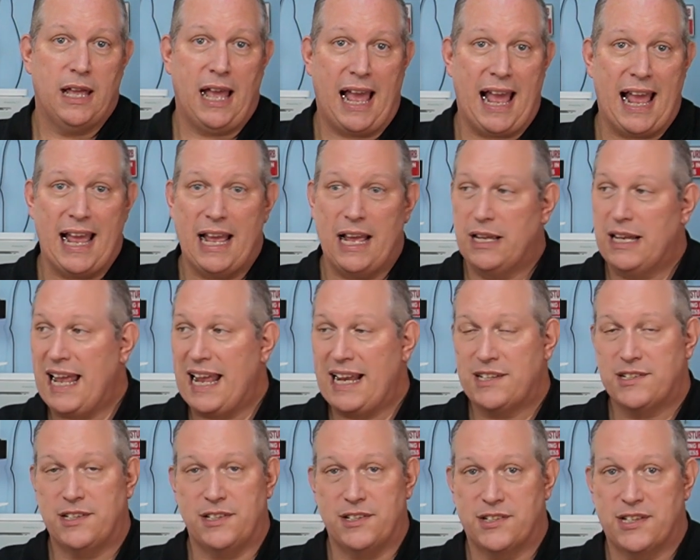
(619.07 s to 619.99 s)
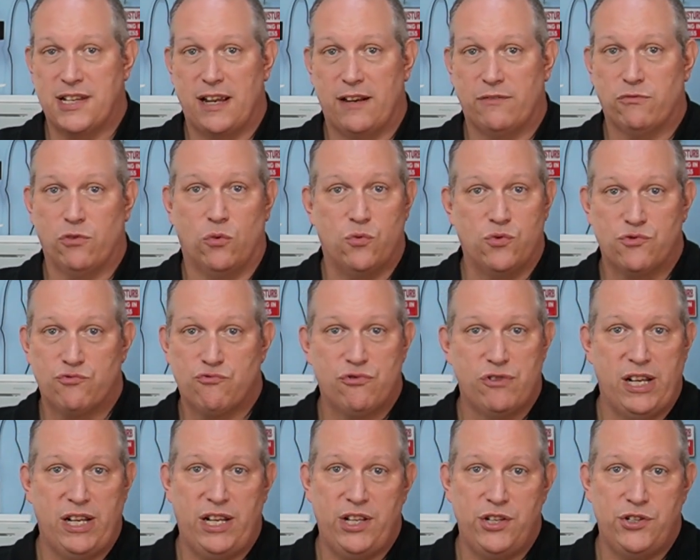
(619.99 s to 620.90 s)
excellent set of rules
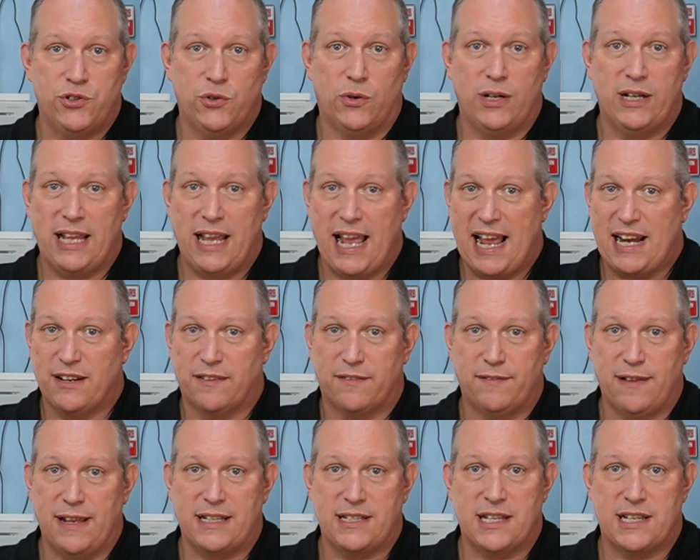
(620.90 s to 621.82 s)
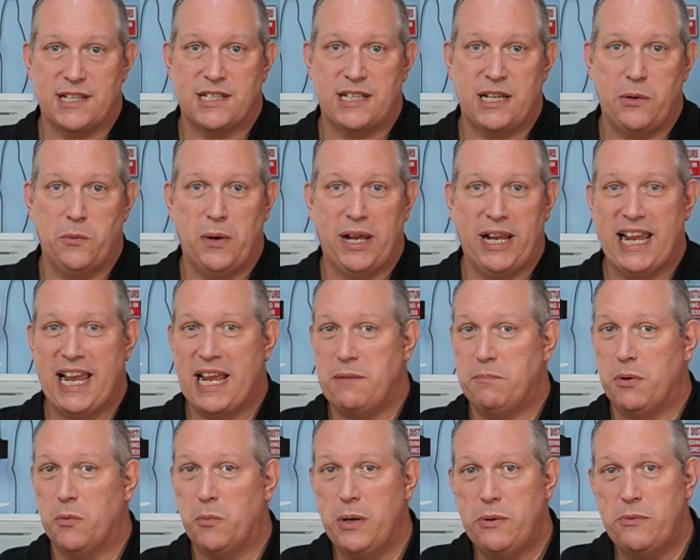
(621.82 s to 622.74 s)
really enjoyed it had a fantastic weekend
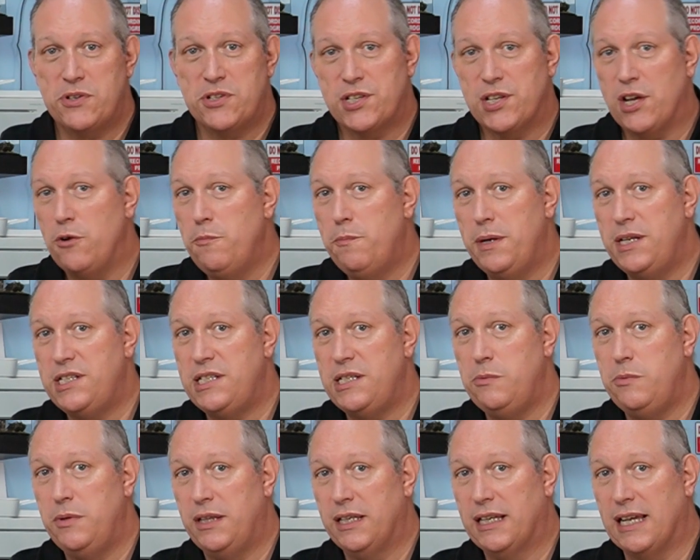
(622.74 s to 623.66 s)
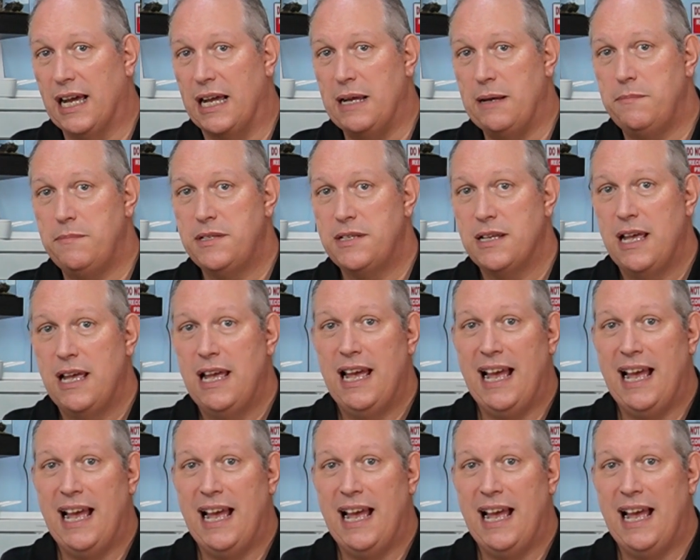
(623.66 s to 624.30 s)
but we were so busy with the games